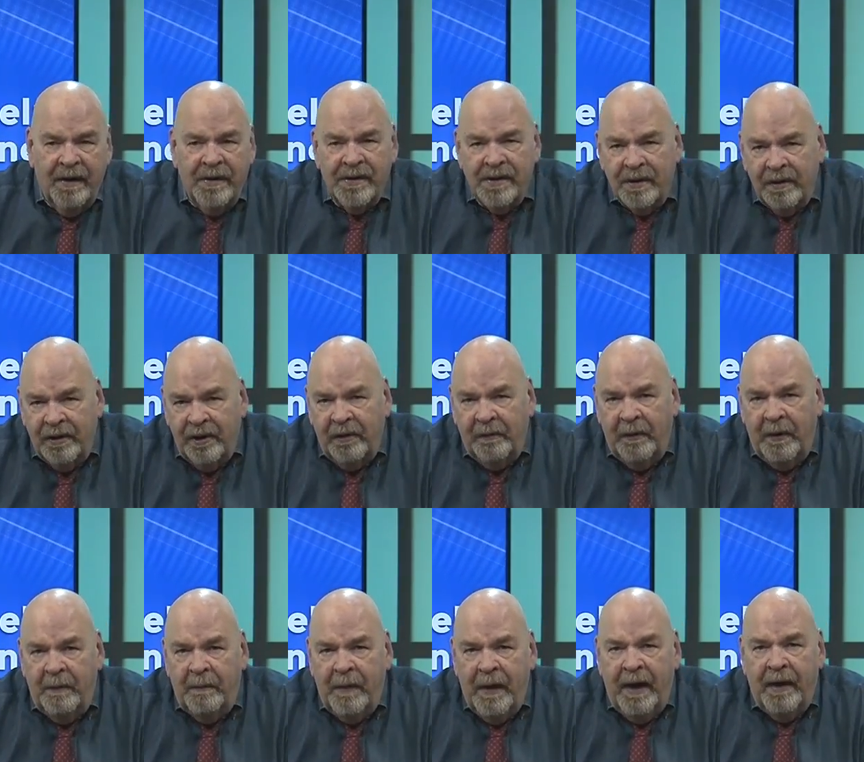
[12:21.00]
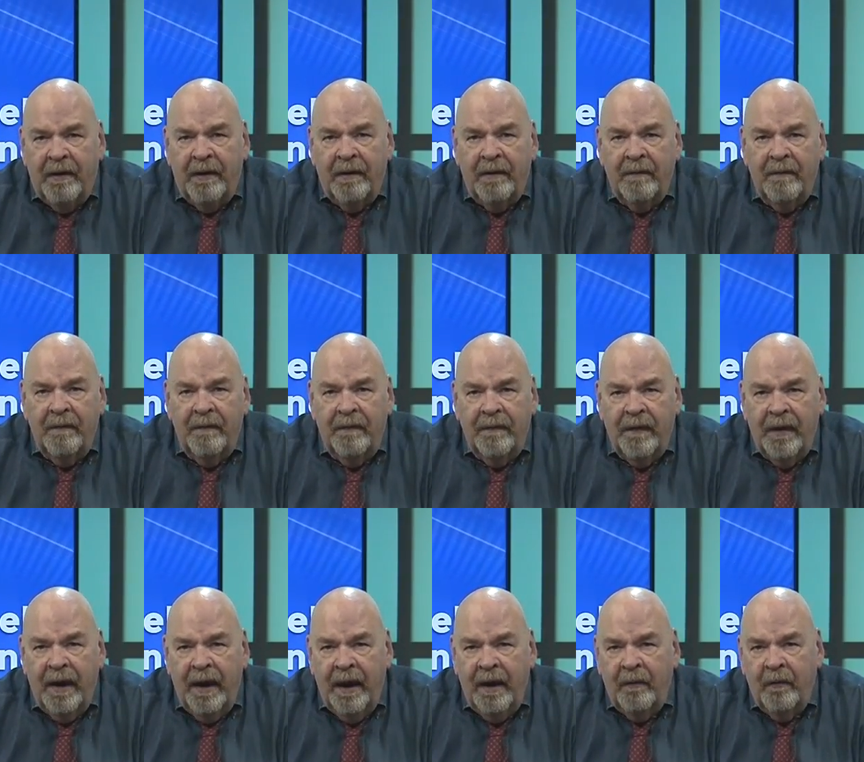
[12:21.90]
It's a little bit better
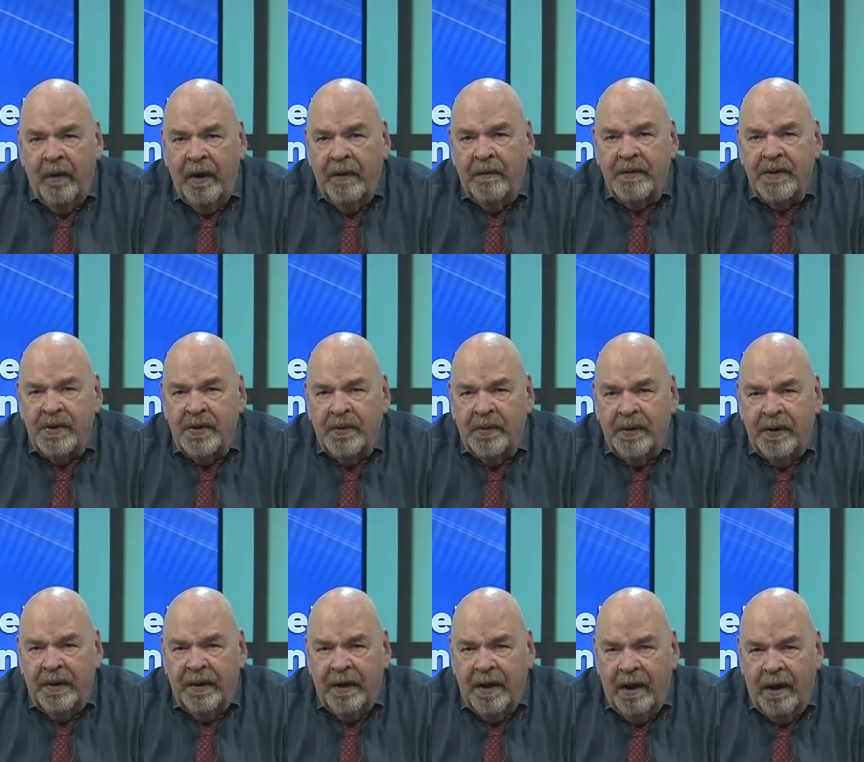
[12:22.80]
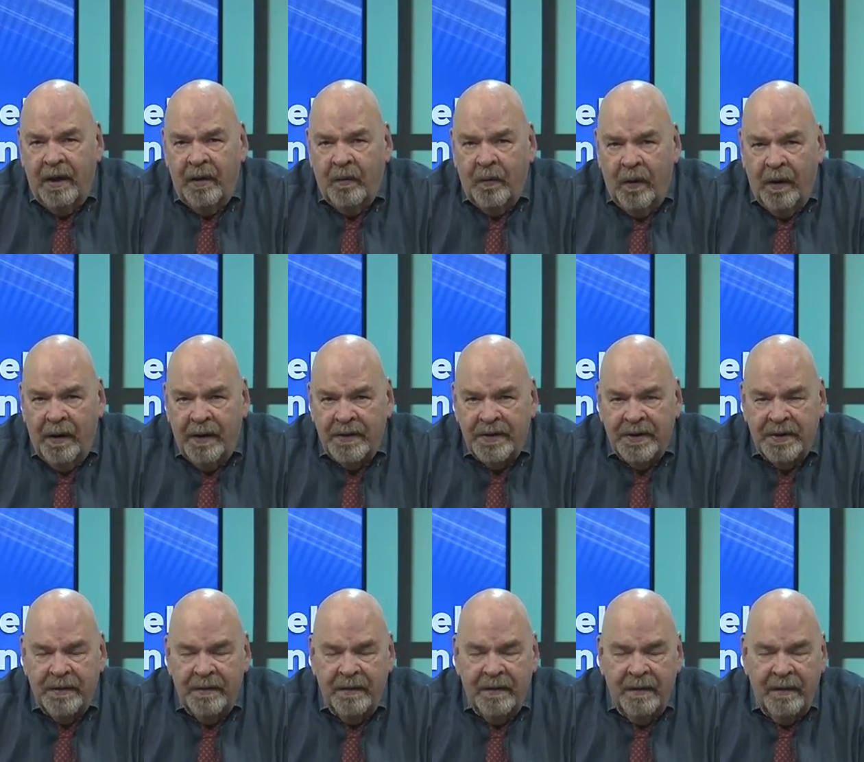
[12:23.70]
than what he was doing in the card
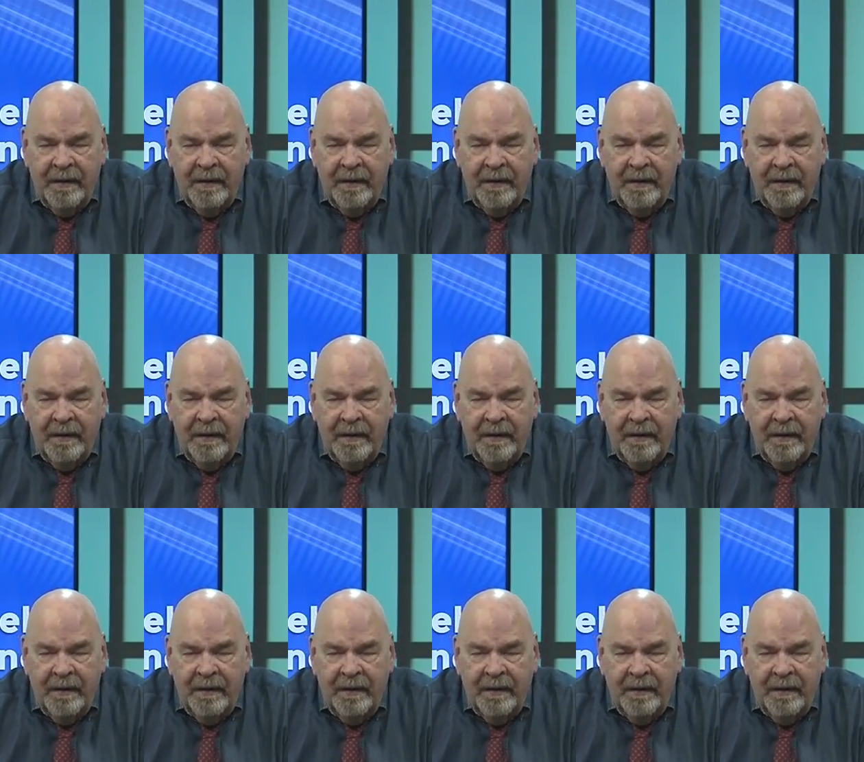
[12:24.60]
wash.